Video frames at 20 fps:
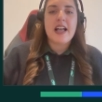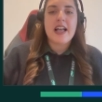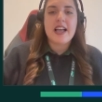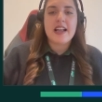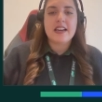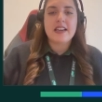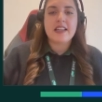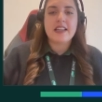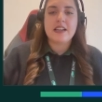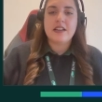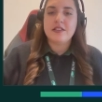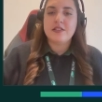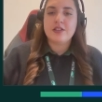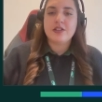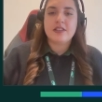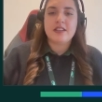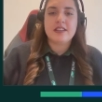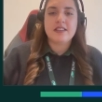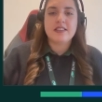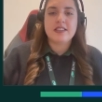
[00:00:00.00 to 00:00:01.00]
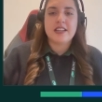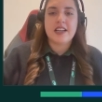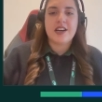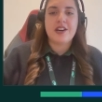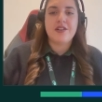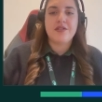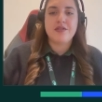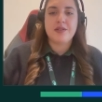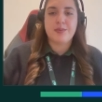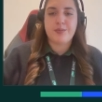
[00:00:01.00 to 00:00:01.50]
and he also takes
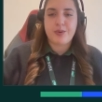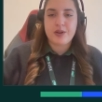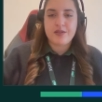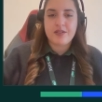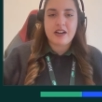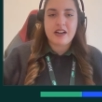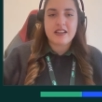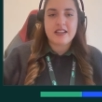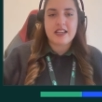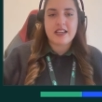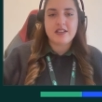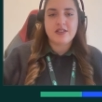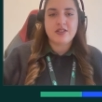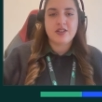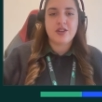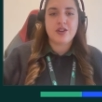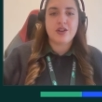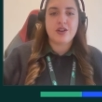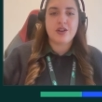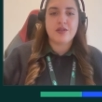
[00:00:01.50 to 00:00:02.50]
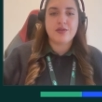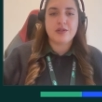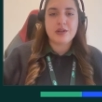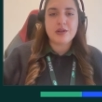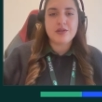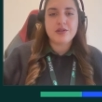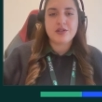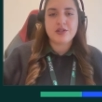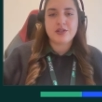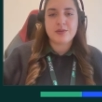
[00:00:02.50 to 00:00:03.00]
care of the pre-validation of
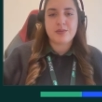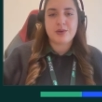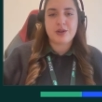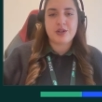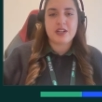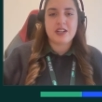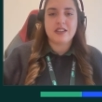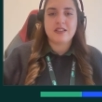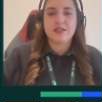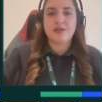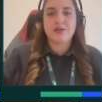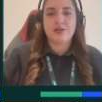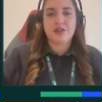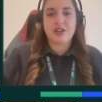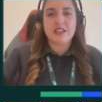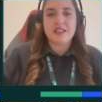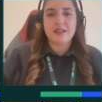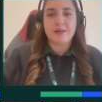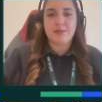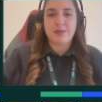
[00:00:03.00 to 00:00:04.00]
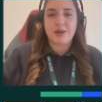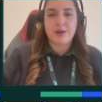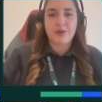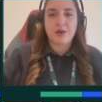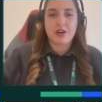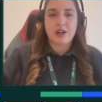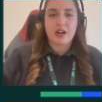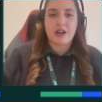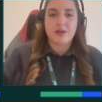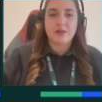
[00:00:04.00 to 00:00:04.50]
new SUSE products for SAP
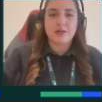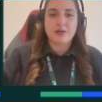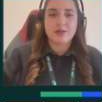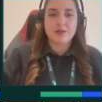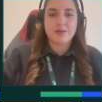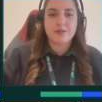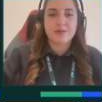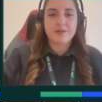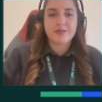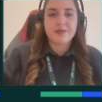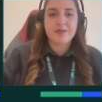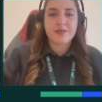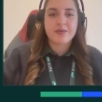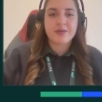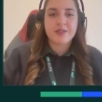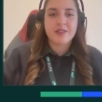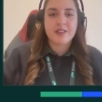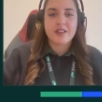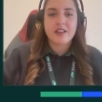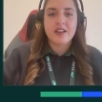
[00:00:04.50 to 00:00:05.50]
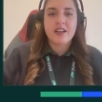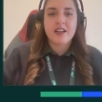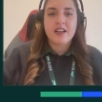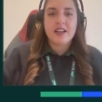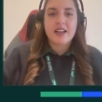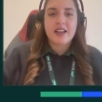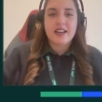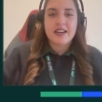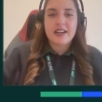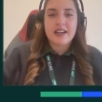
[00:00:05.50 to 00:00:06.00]
workloads.
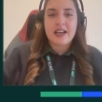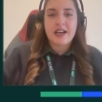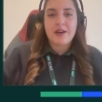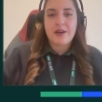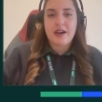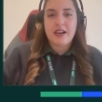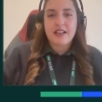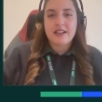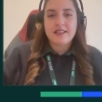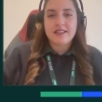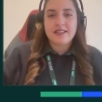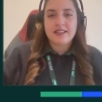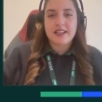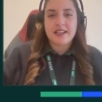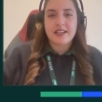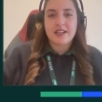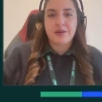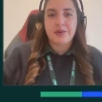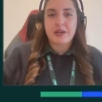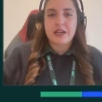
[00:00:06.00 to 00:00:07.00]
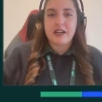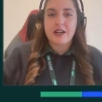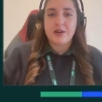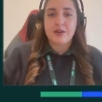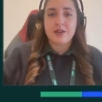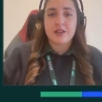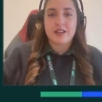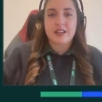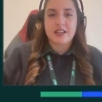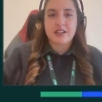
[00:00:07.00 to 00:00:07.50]
Now let's take a quick
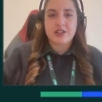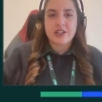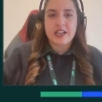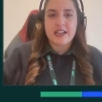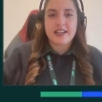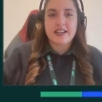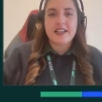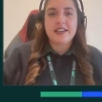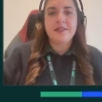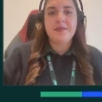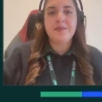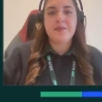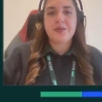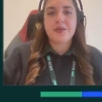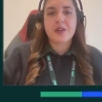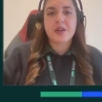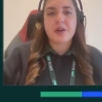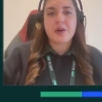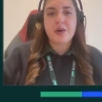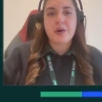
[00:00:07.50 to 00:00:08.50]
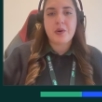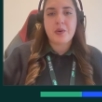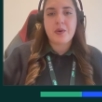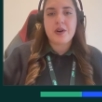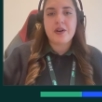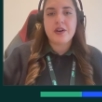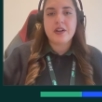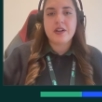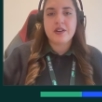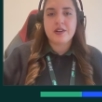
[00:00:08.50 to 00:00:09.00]
look on the agenda.
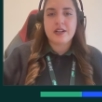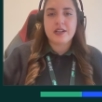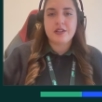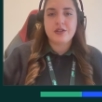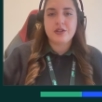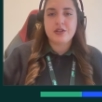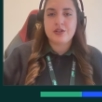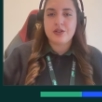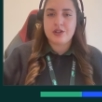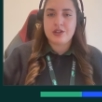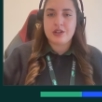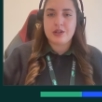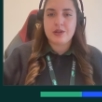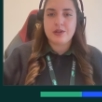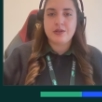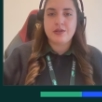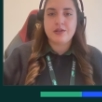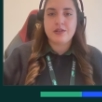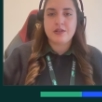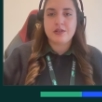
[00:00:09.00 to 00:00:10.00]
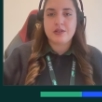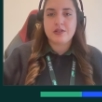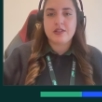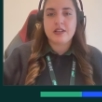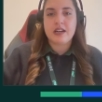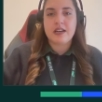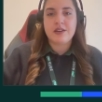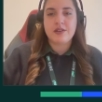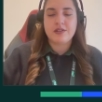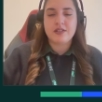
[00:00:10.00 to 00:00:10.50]
We're going to introduce SUSE
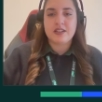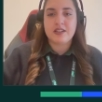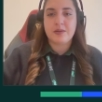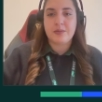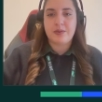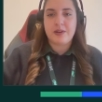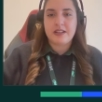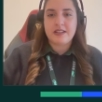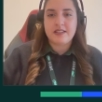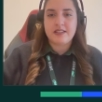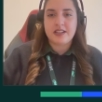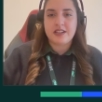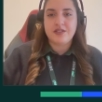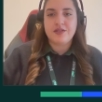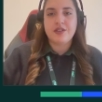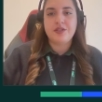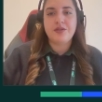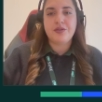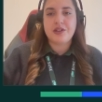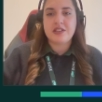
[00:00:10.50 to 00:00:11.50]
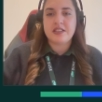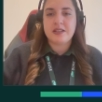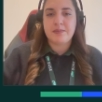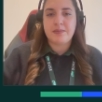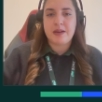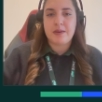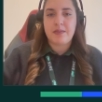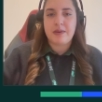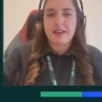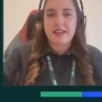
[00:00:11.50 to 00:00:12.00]
Linux Enterprise Server for
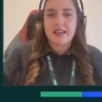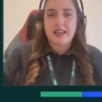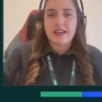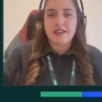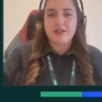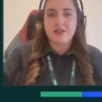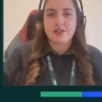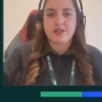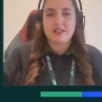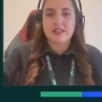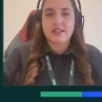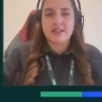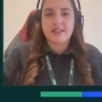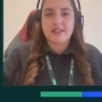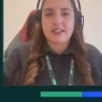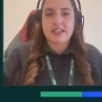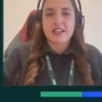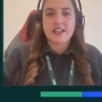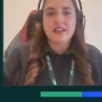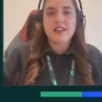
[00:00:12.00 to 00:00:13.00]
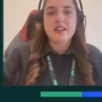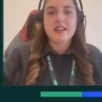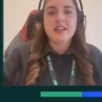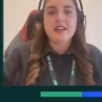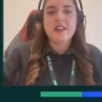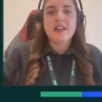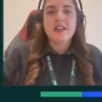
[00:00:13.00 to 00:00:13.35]
SAP Application 16,